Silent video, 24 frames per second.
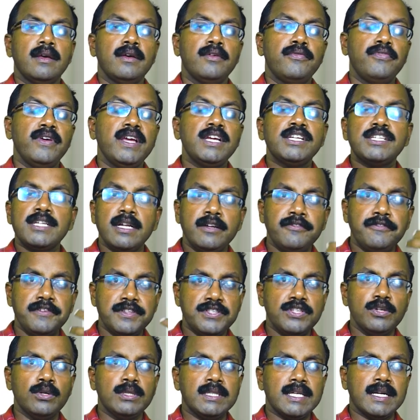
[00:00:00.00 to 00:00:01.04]
Facial
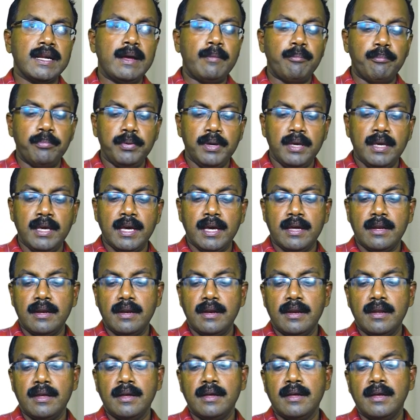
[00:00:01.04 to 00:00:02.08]
physiotherapy
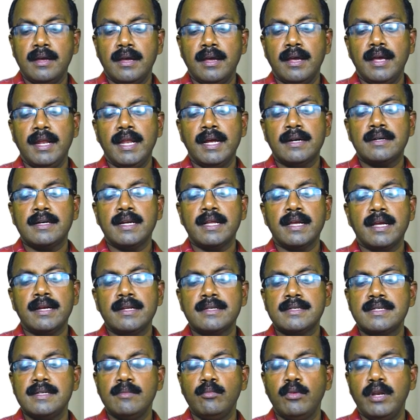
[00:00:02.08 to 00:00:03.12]
and electrical
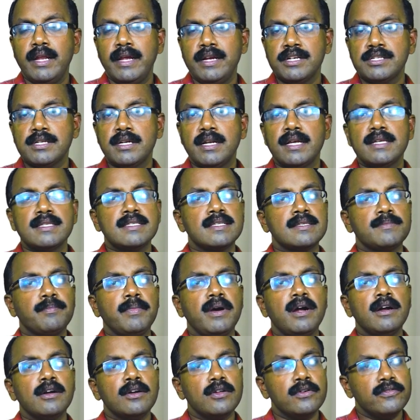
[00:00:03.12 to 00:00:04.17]
stimulation as
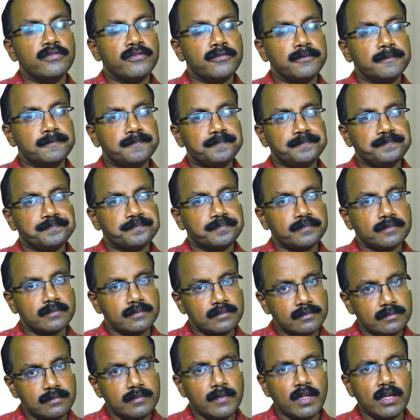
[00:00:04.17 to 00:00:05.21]
part of
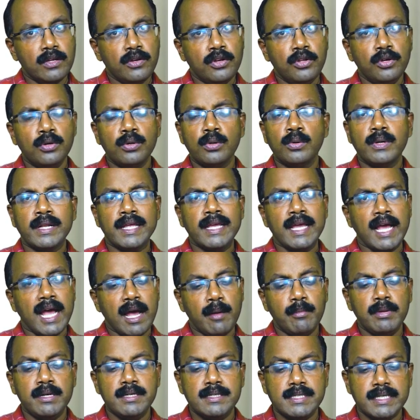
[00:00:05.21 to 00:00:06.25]

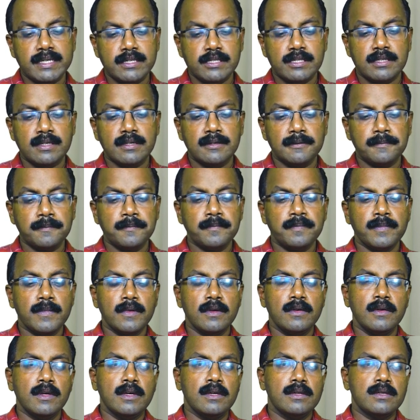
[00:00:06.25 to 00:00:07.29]
neurorehabilitation.
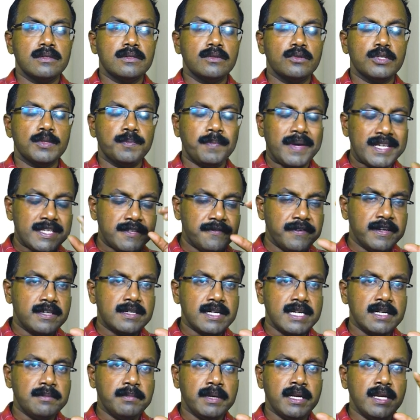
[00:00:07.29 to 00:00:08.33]
So specific
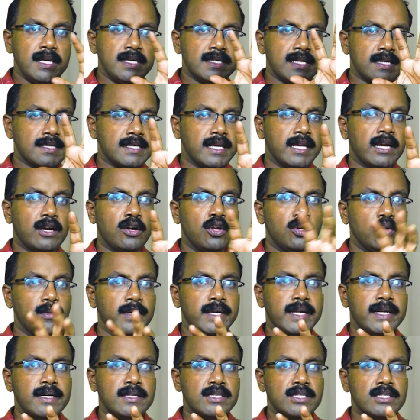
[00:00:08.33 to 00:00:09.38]
treatment is
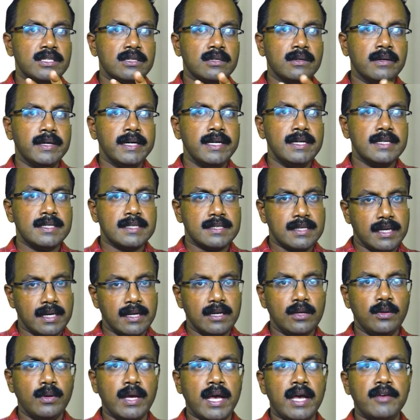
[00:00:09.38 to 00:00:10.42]
acyclovir and steroids,
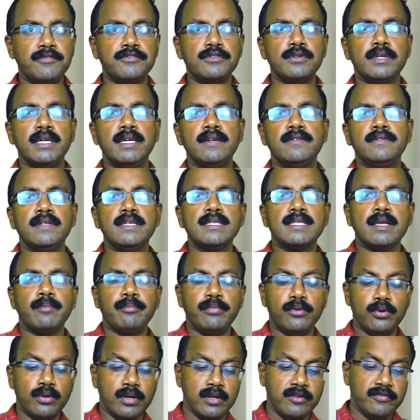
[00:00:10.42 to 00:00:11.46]
and you have to give this
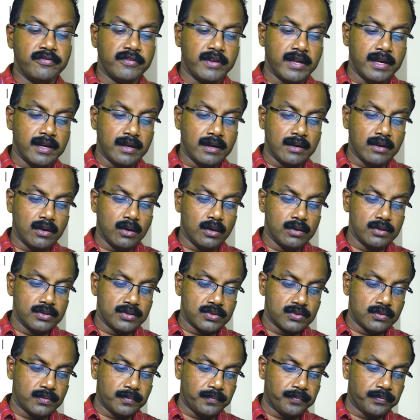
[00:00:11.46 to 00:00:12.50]
supportive care
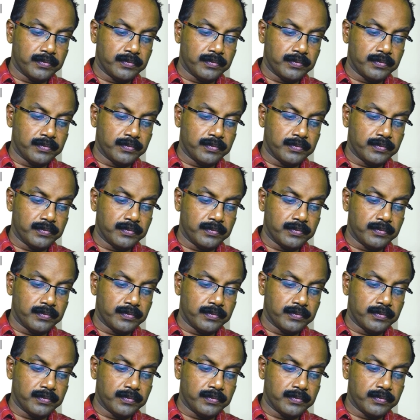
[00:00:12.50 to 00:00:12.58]
also.